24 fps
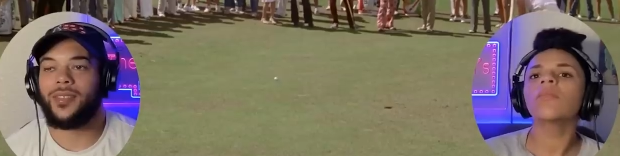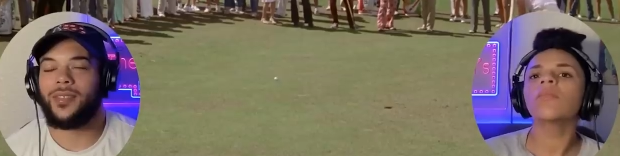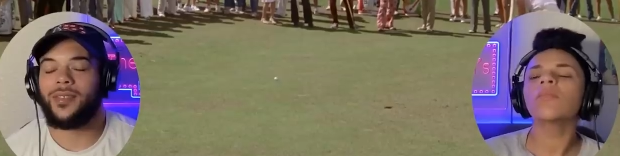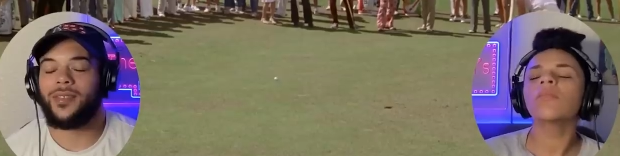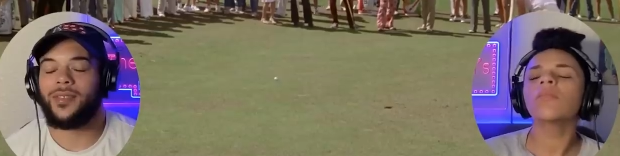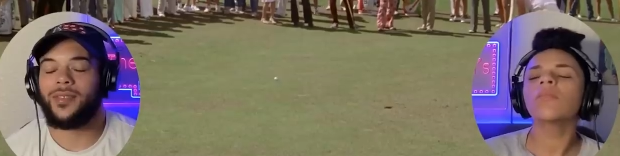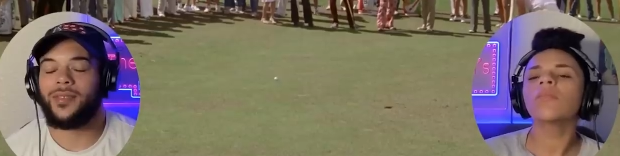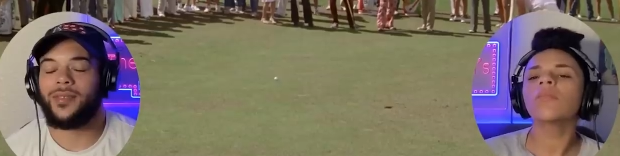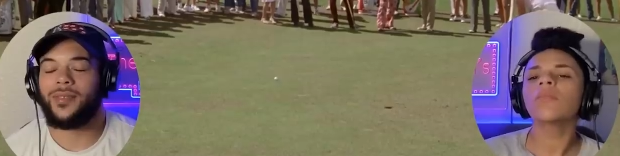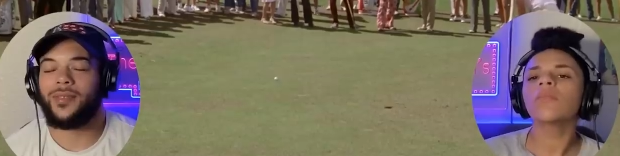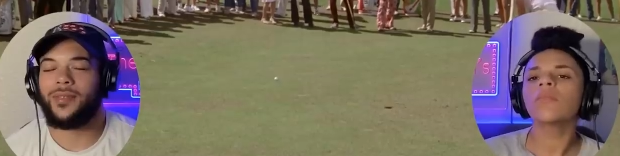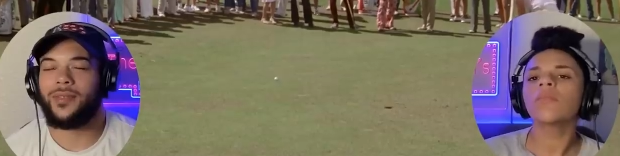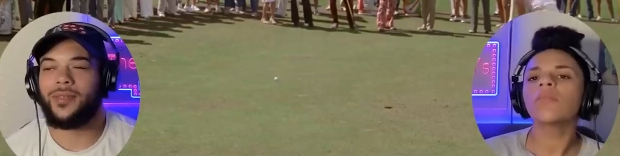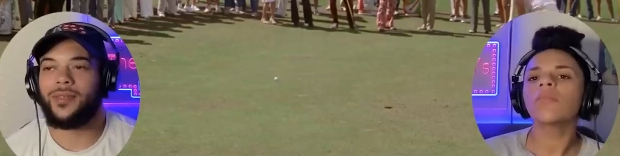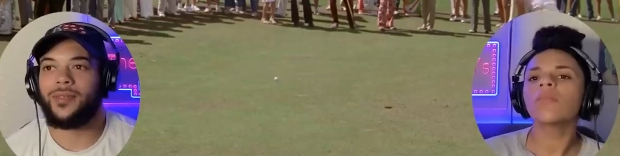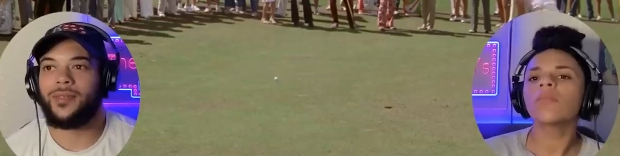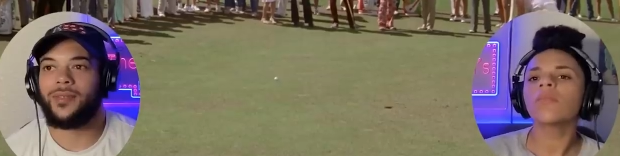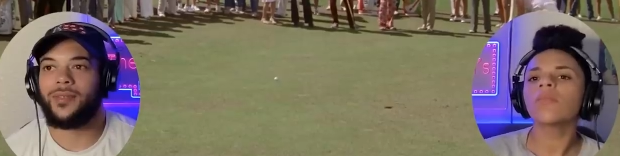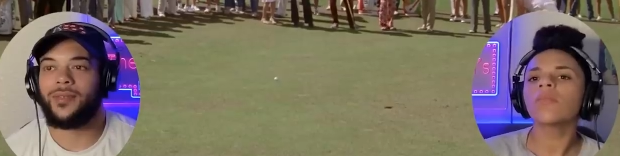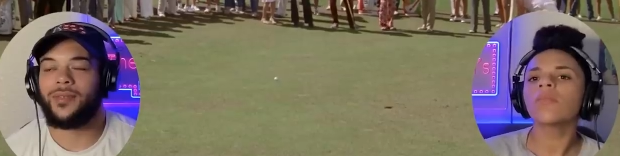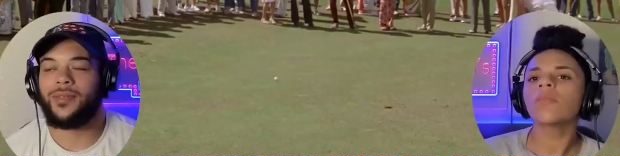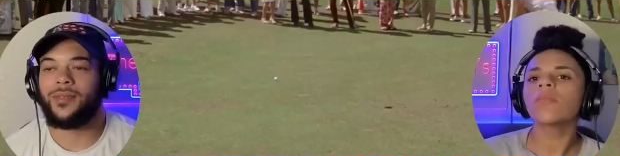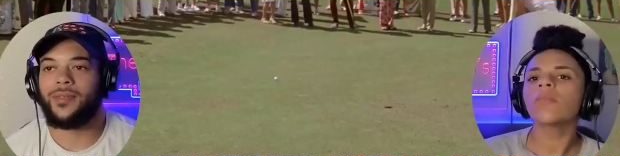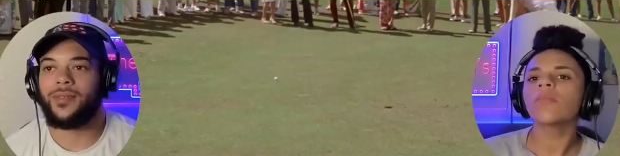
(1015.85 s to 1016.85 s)

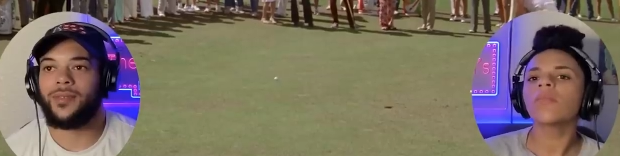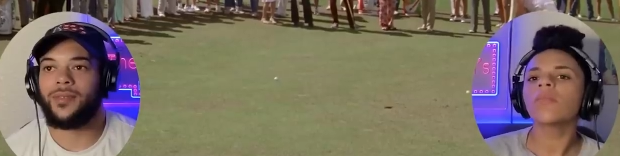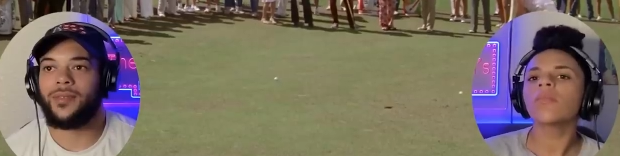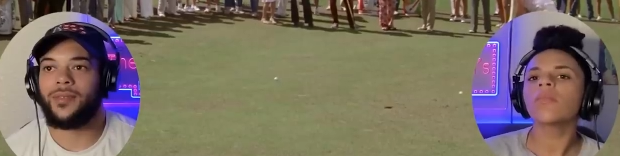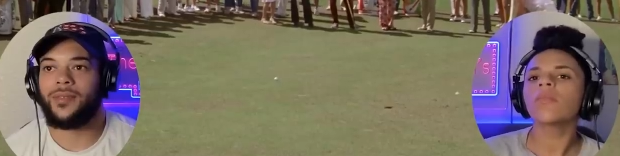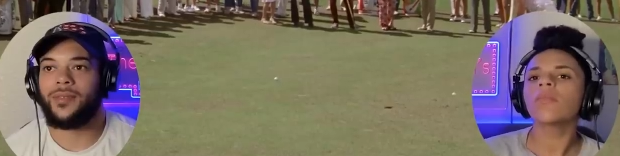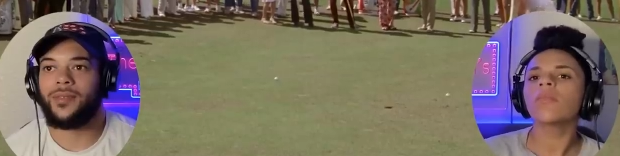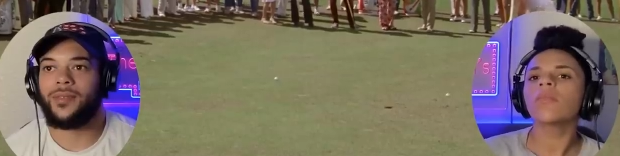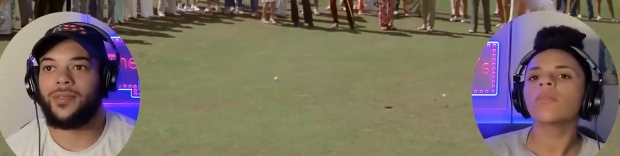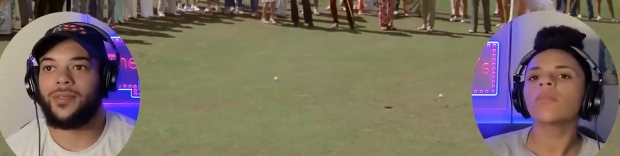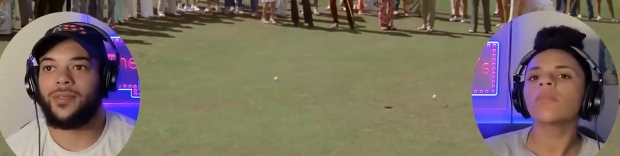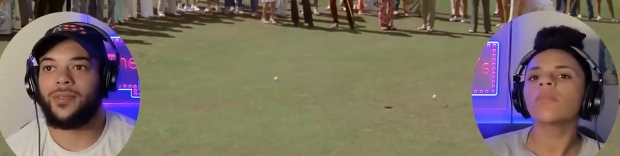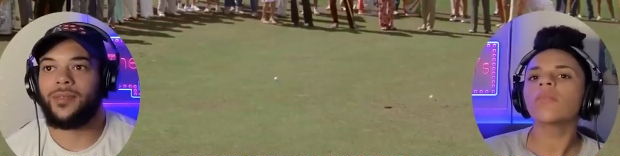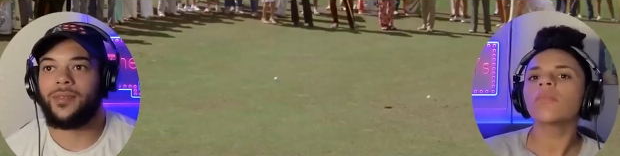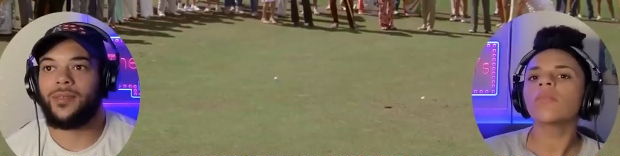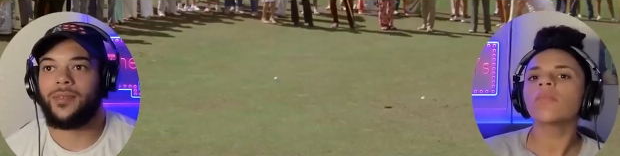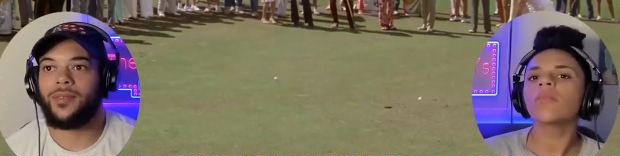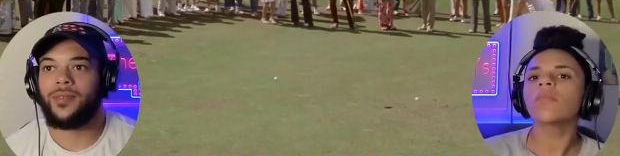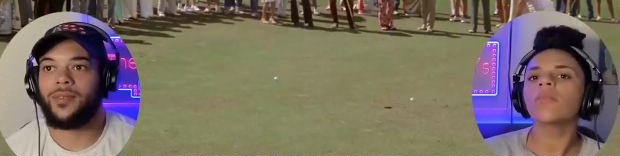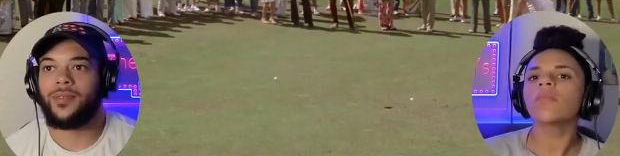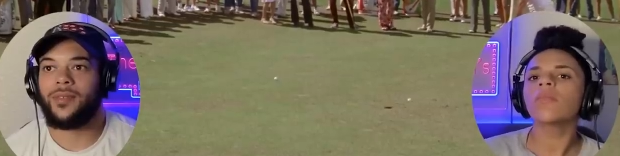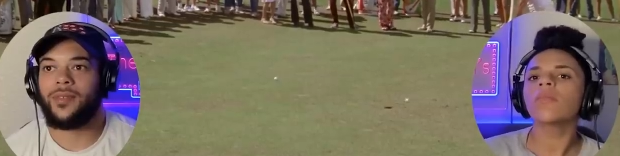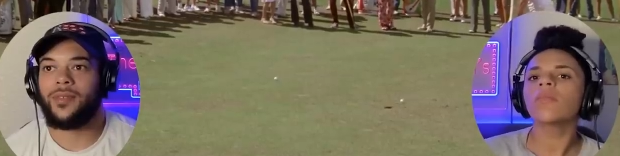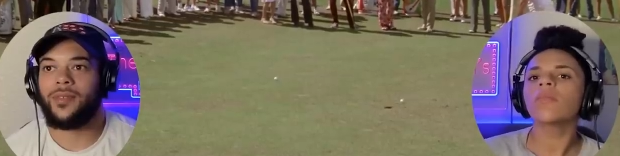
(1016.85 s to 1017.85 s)

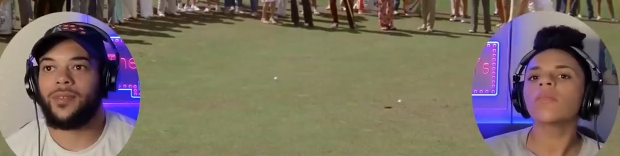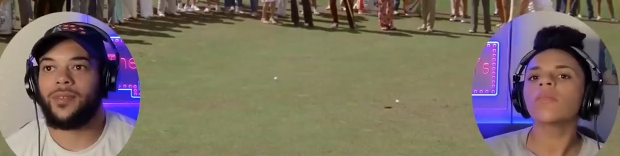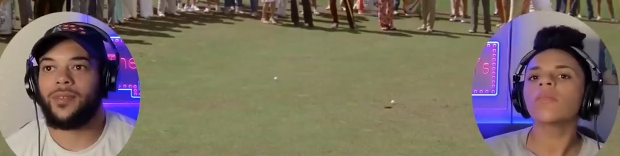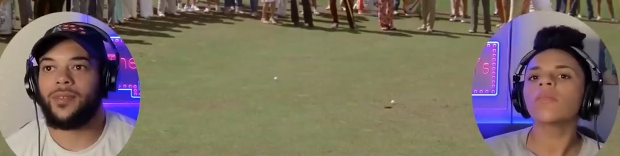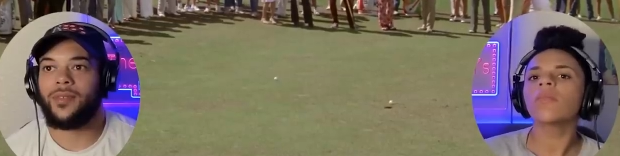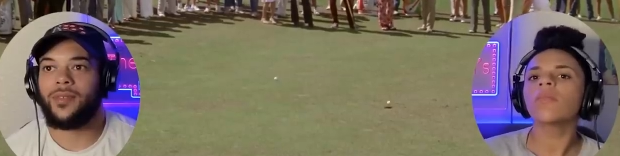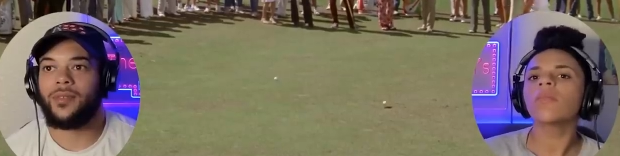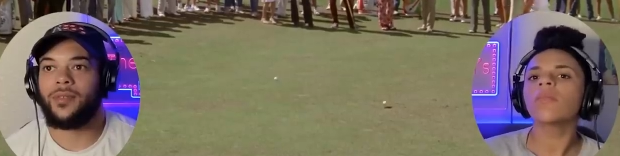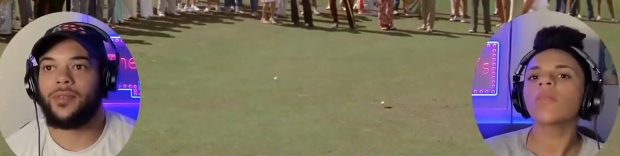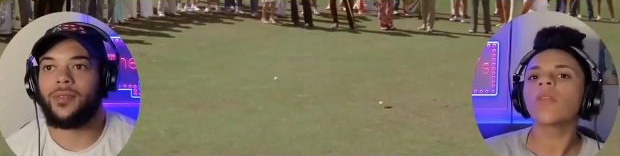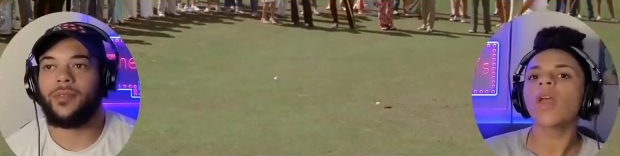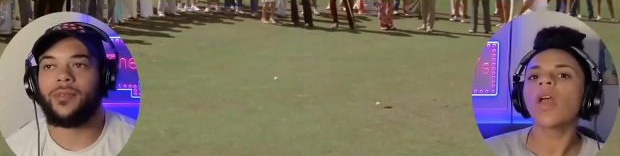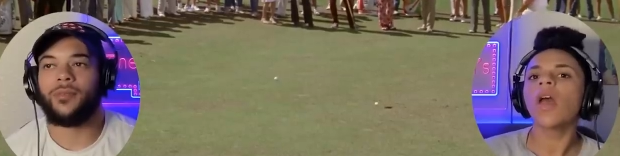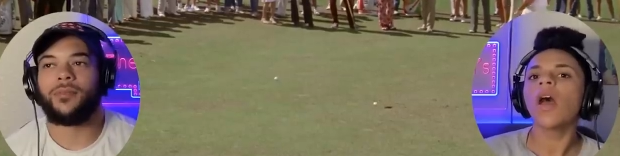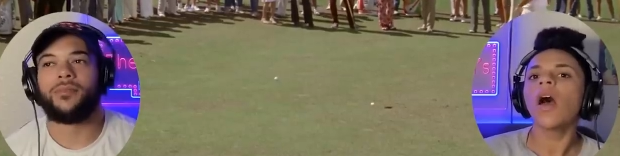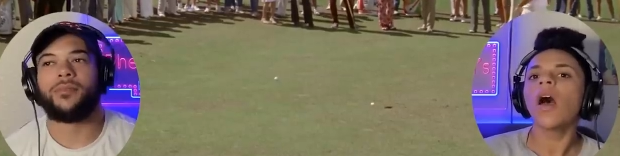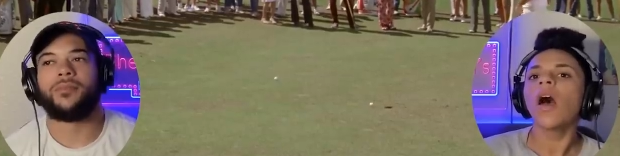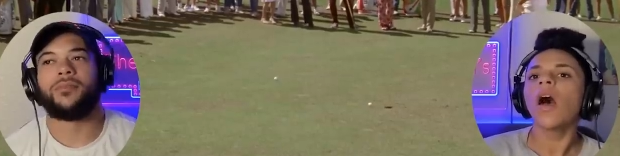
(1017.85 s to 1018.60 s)
No one is speaking in this clip.